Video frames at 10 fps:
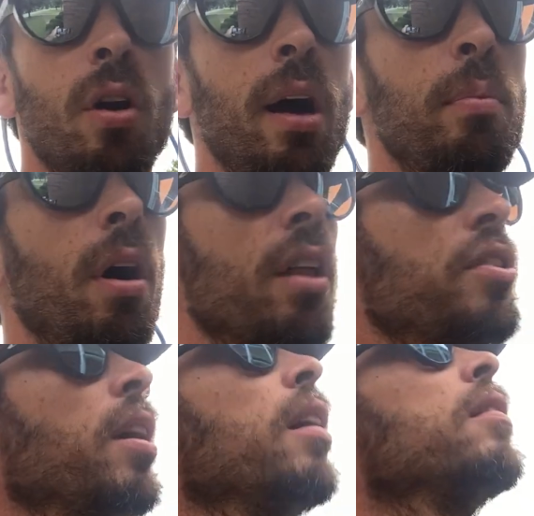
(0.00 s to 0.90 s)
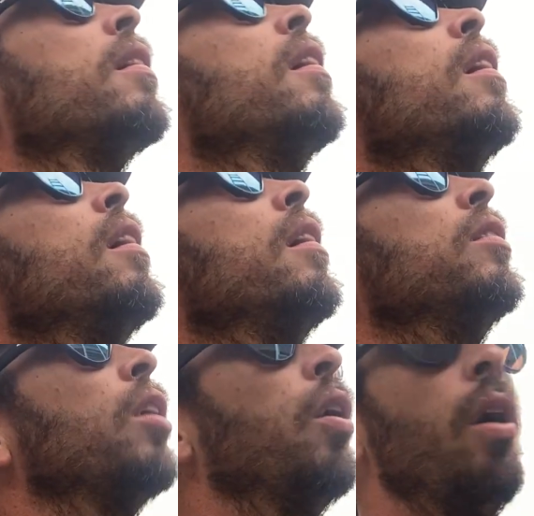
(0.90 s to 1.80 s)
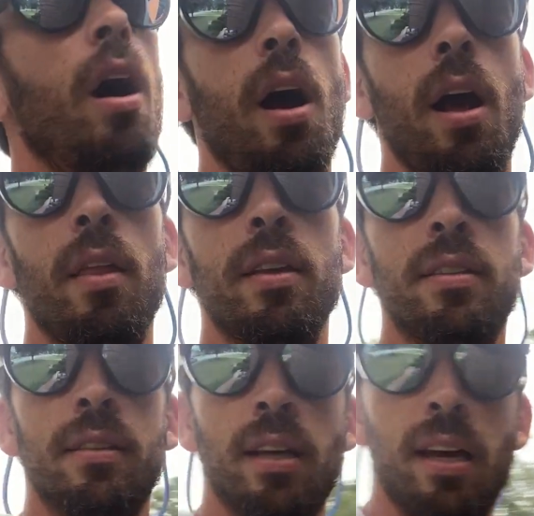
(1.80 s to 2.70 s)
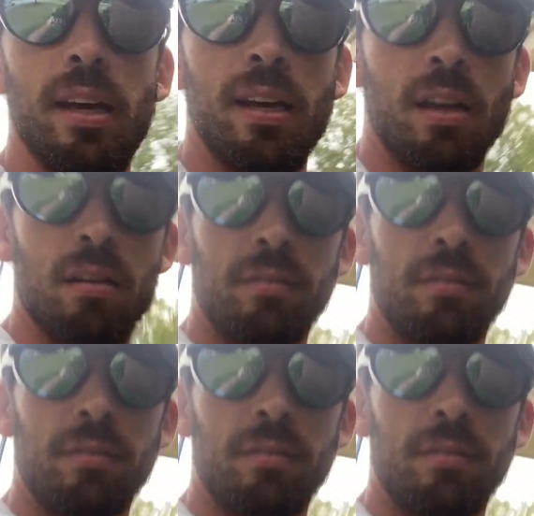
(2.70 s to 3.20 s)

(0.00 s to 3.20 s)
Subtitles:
I apologize. So this is a